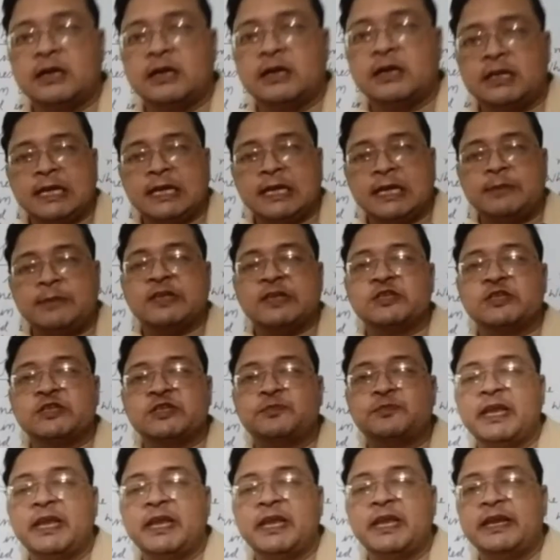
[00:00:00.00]
let me
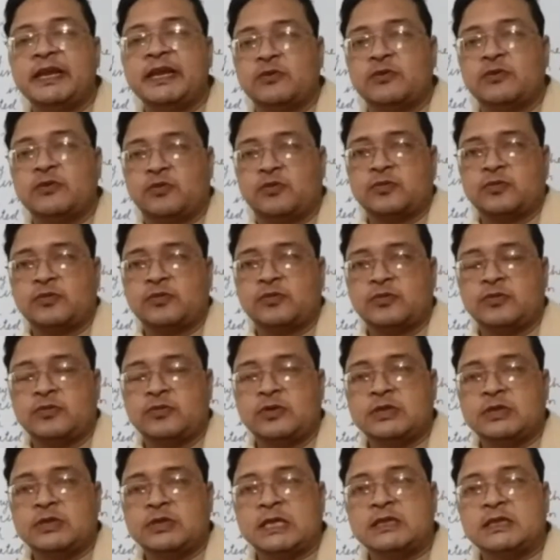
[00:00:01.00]
explain you
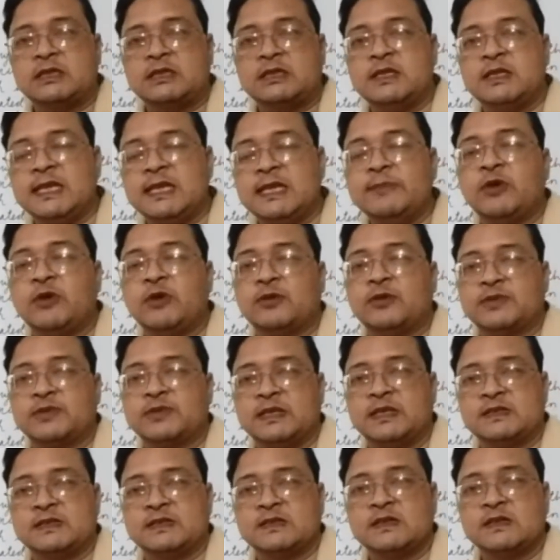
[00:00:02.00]
the theme of
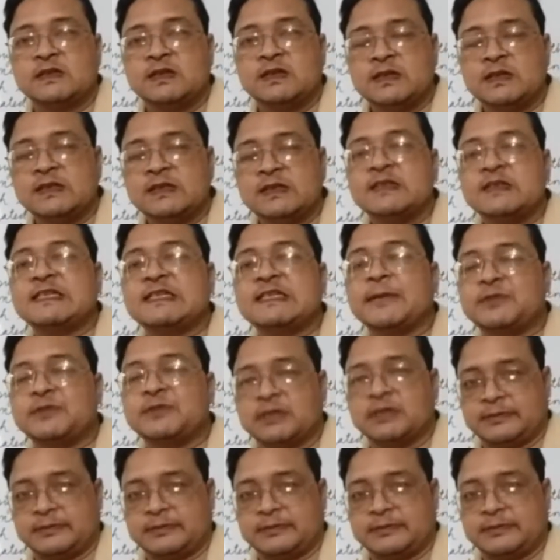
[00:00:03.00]
this chapter.